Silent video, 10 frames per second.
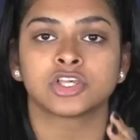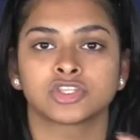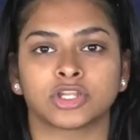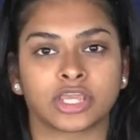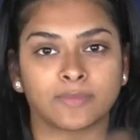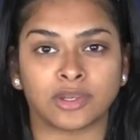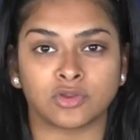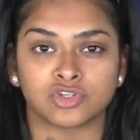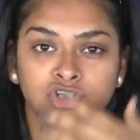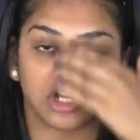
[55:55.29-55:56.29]
So taking my
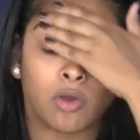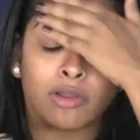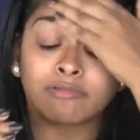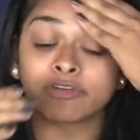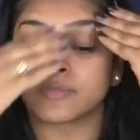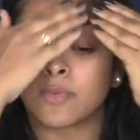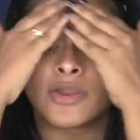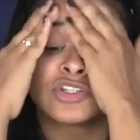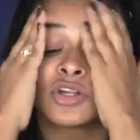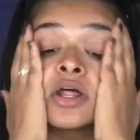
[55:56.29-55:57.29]
Neutrogena oil-free
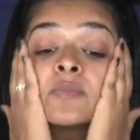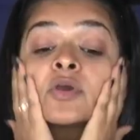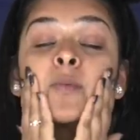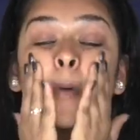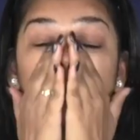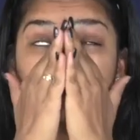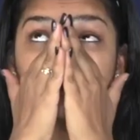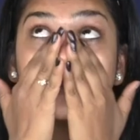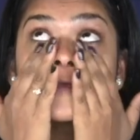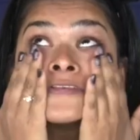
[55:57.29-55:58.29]
moisture, I'm going to
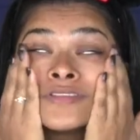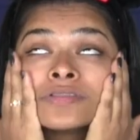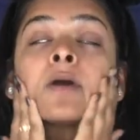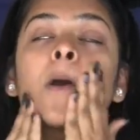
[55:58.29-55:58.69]
moisturize